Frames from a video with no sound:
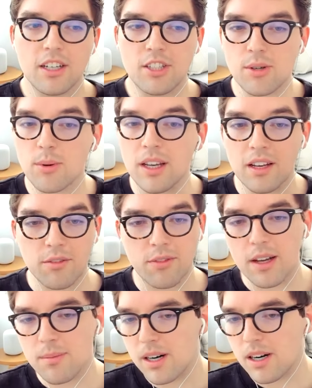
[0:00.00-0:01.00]
doing in
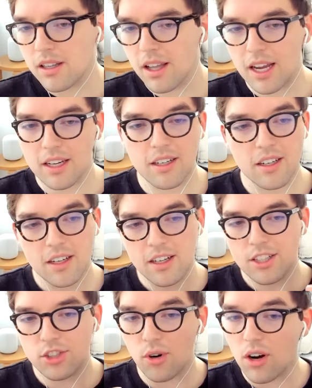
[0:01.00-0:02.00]
Figma, like
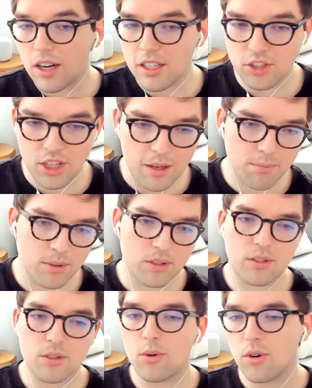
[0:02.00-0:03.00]
drawing
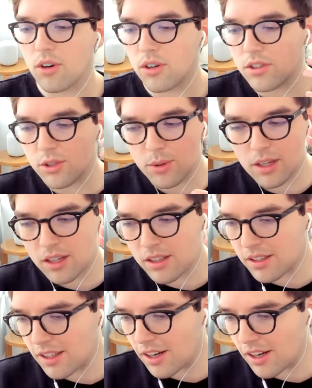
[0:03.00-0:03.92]
shapes or doing,